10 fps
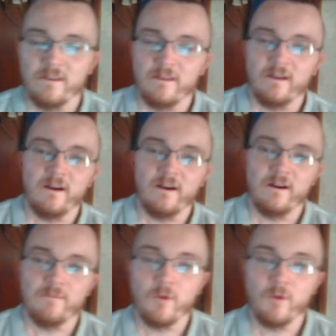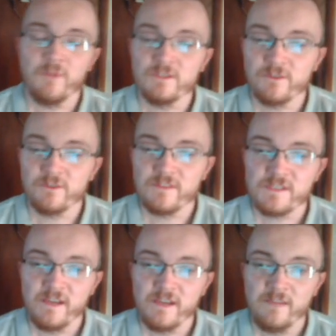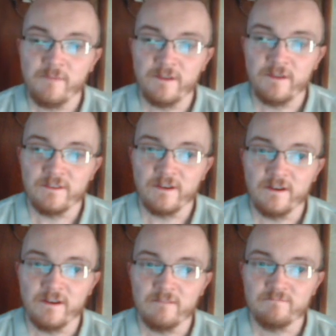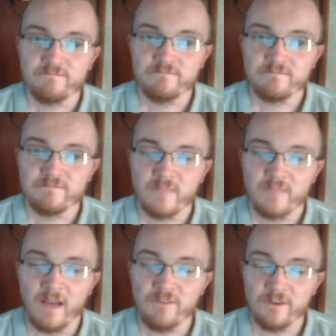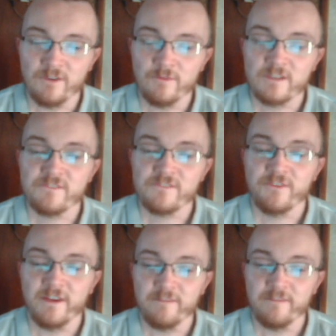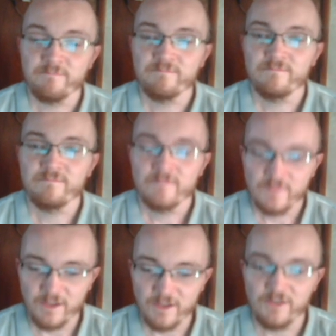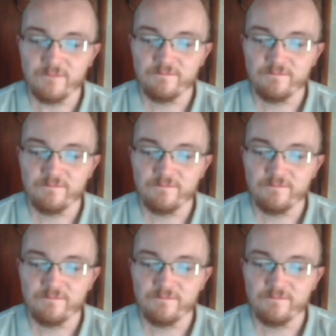Hope you enjoyed this game, and have a good rest of your day. Thank you.